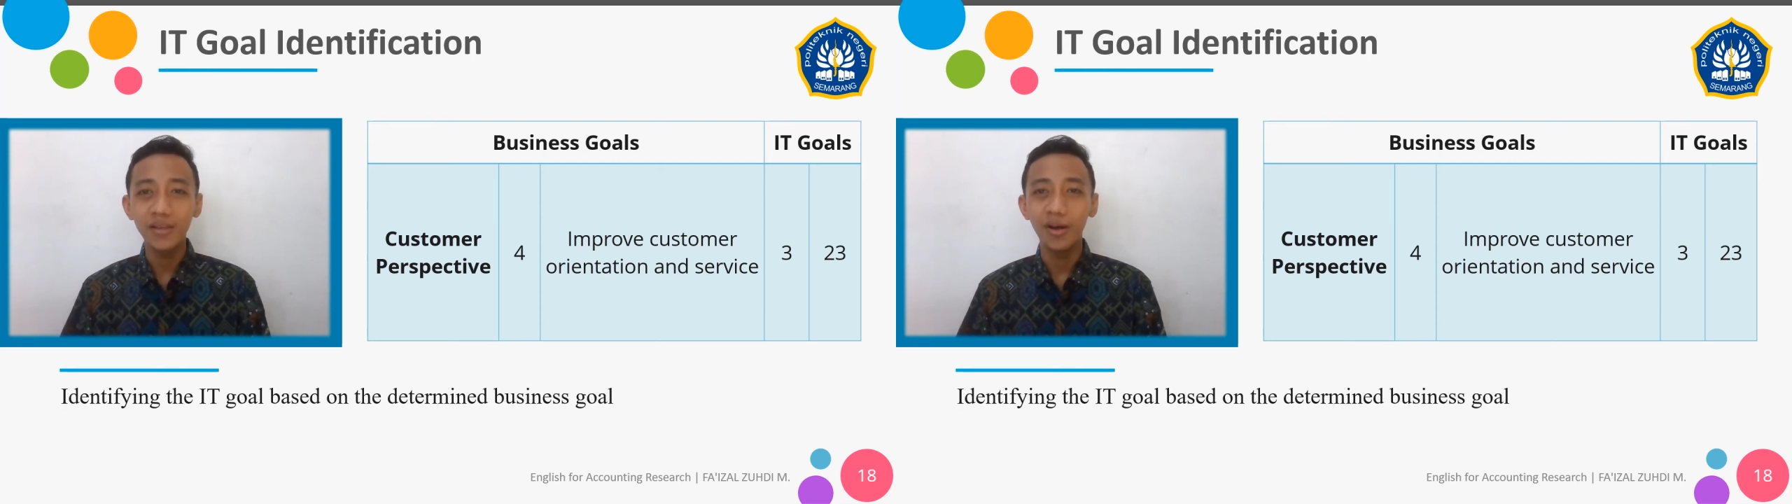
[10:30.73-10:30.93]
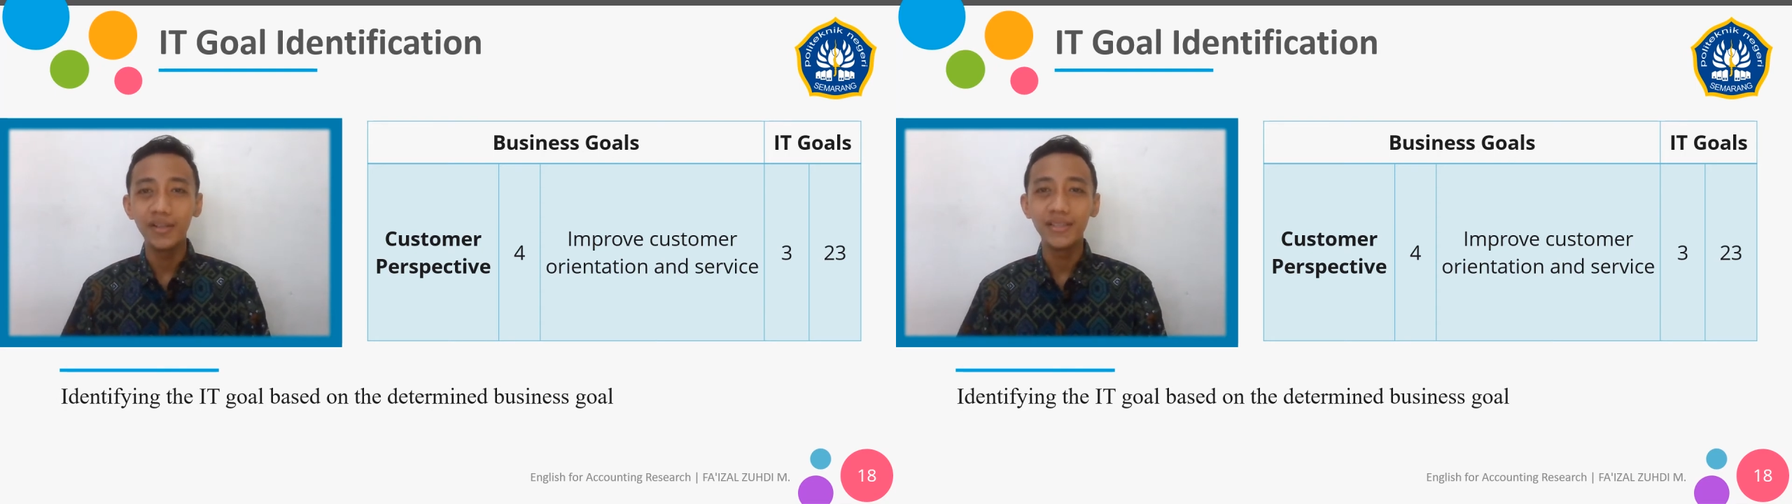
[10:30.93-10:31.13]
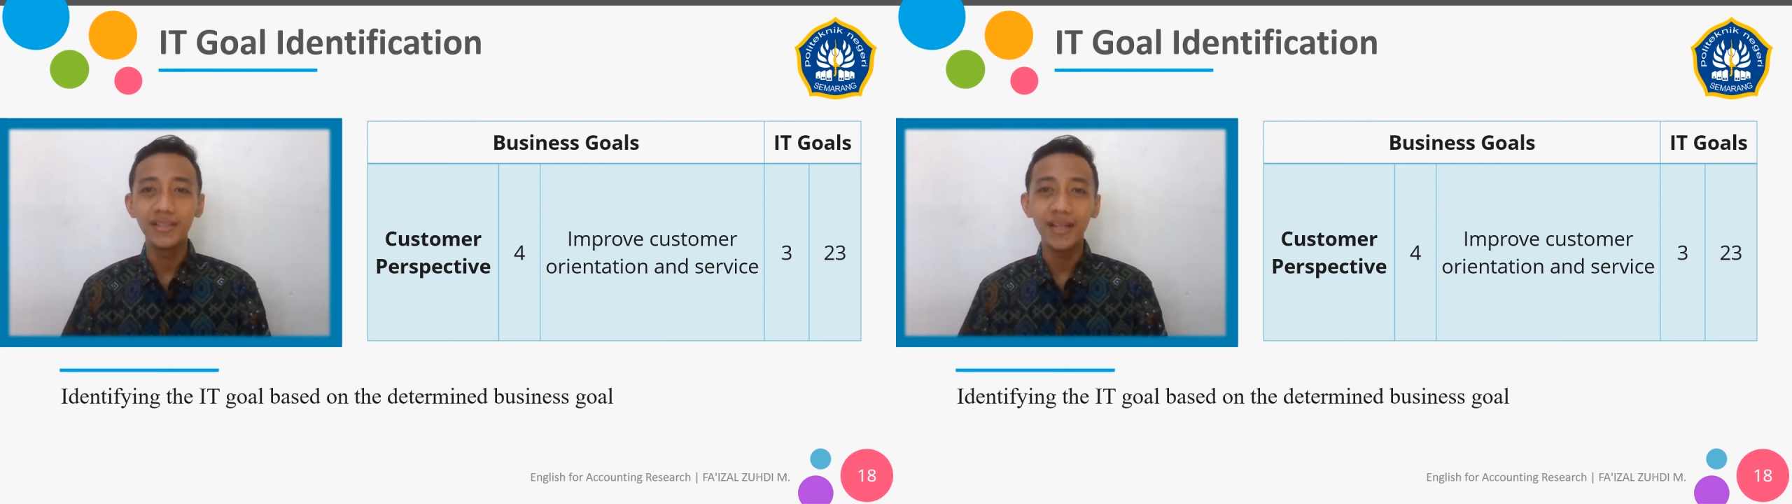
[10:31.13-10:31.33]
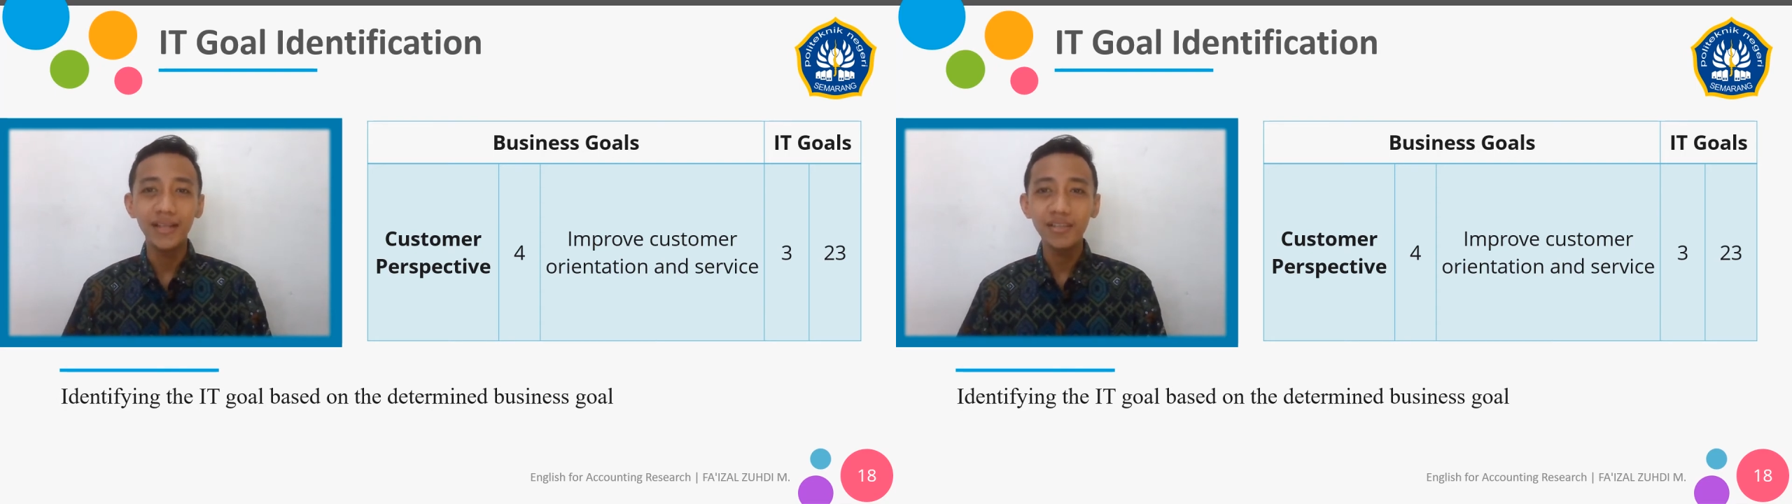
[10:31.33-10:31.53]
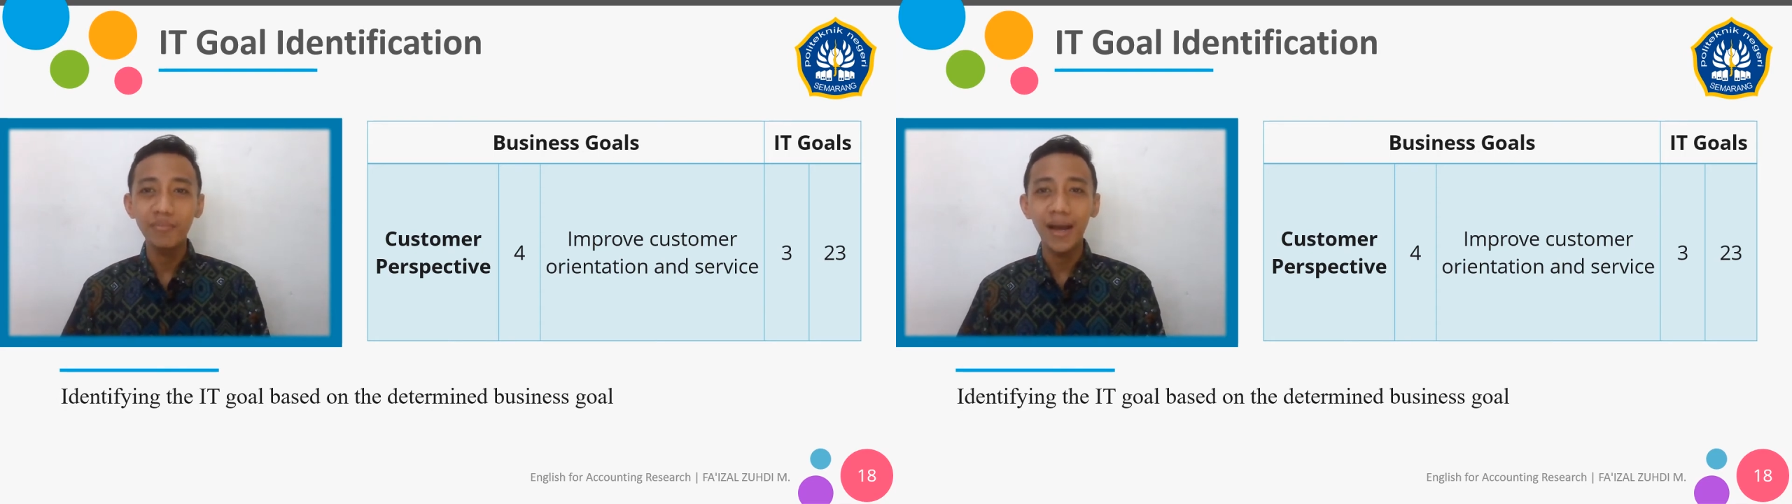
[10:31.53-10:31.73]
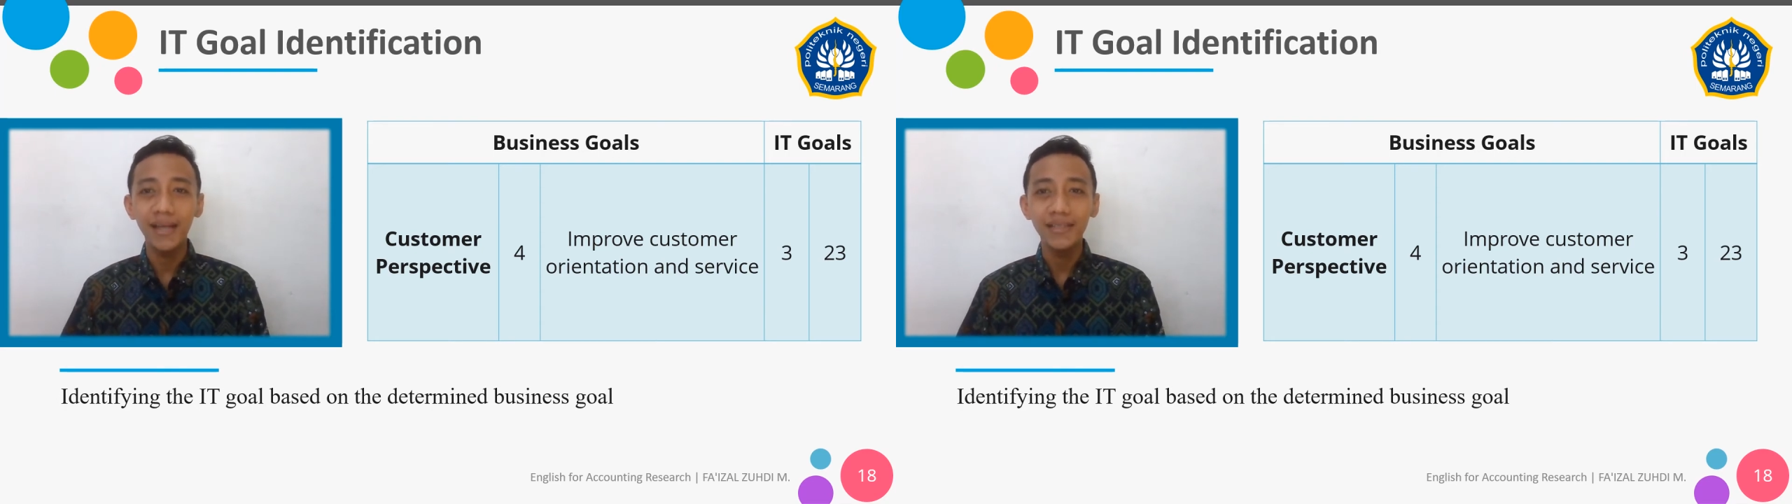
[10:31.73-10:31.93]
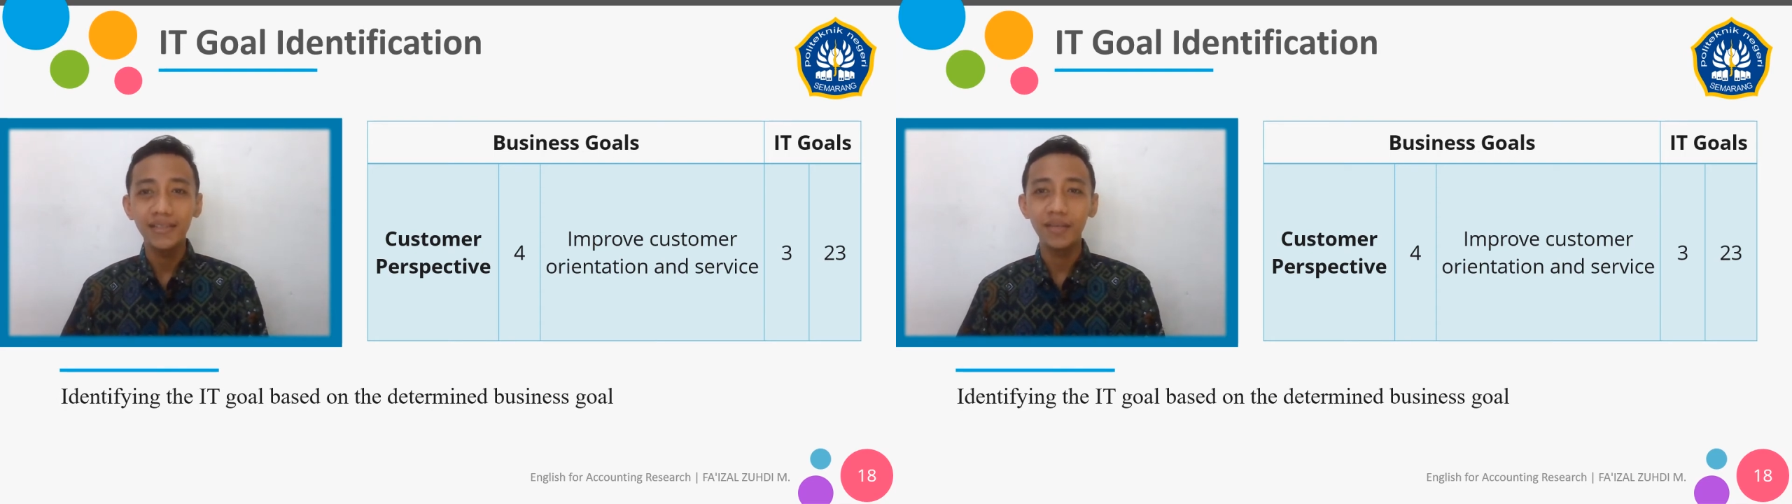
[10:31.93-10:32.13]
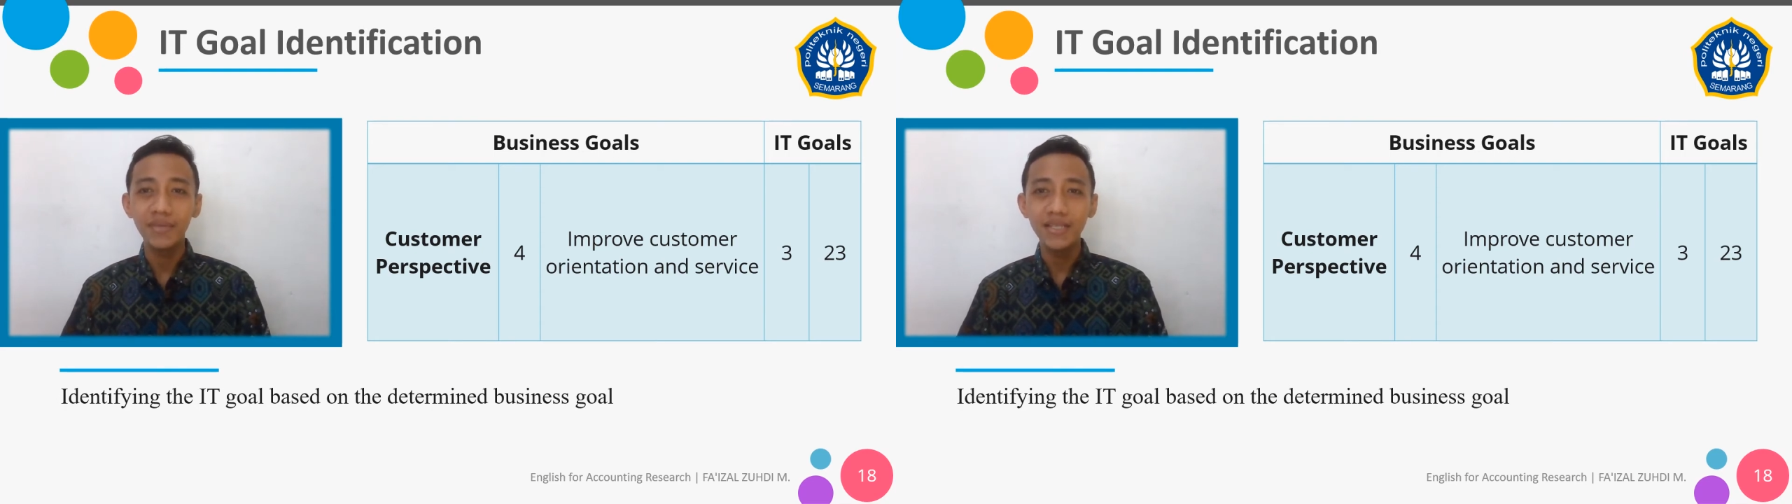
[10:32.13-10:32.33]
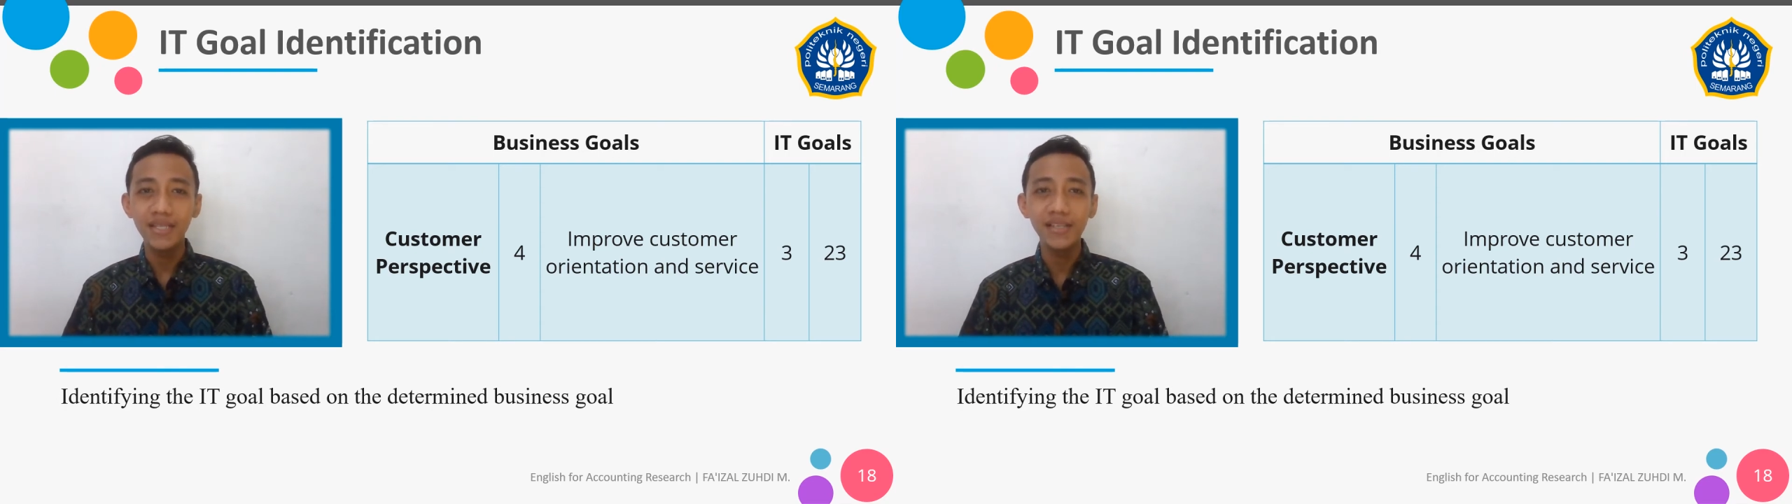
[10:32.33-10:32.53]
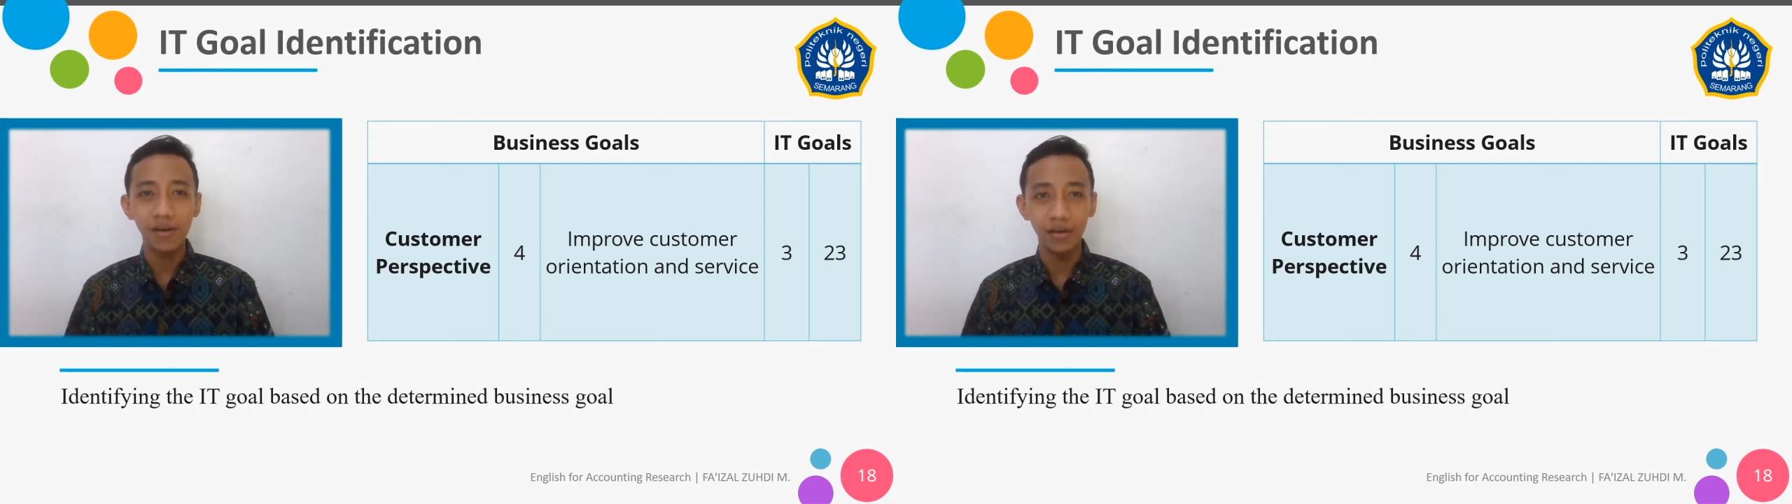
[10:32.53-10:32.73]
on the determined
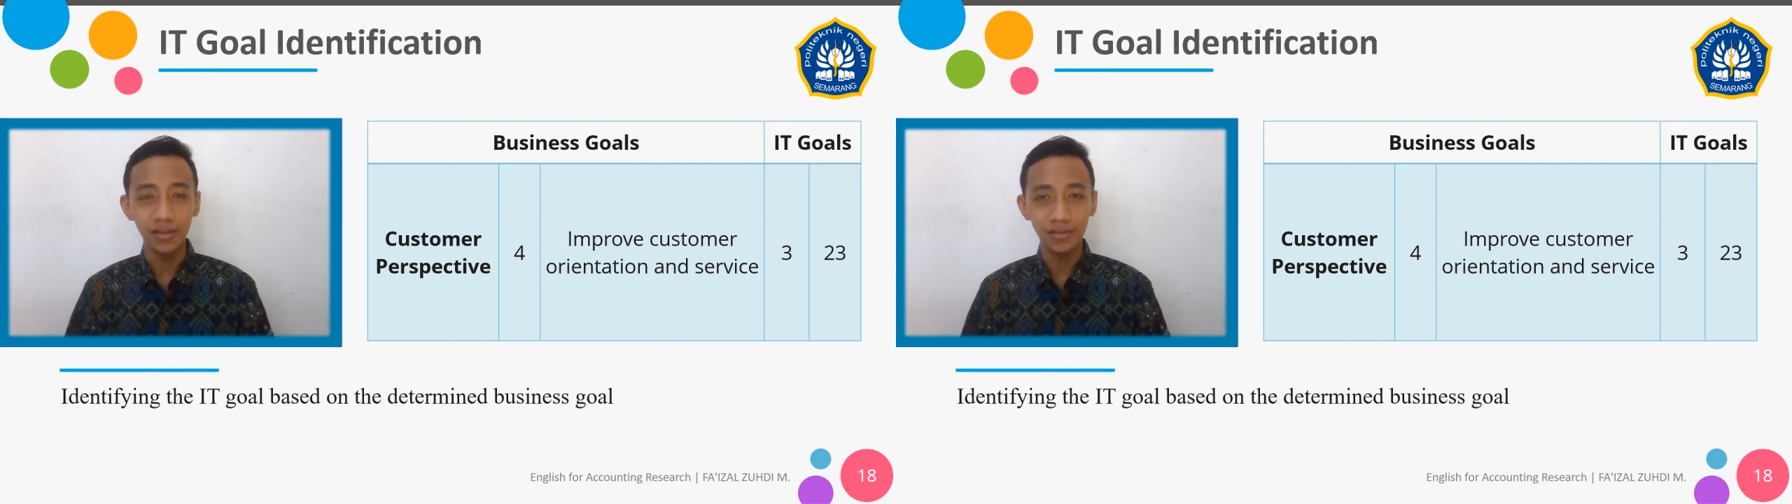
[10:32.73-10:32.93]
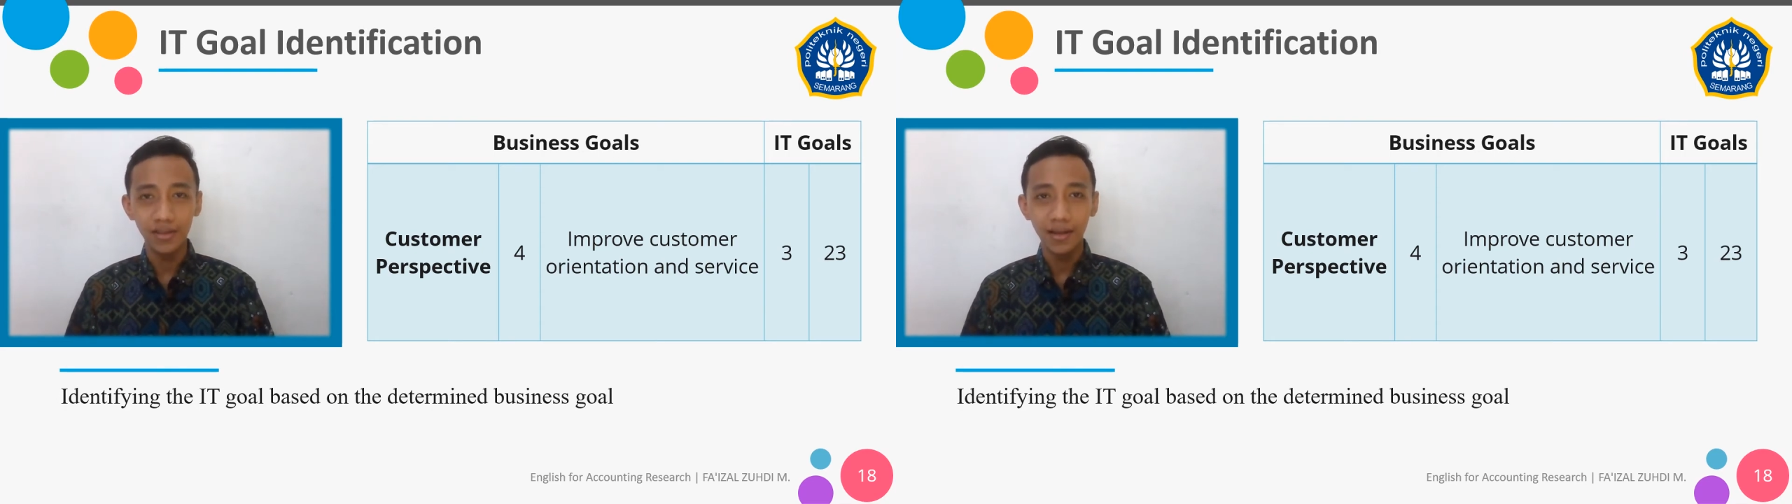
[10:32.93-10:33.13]
business goal.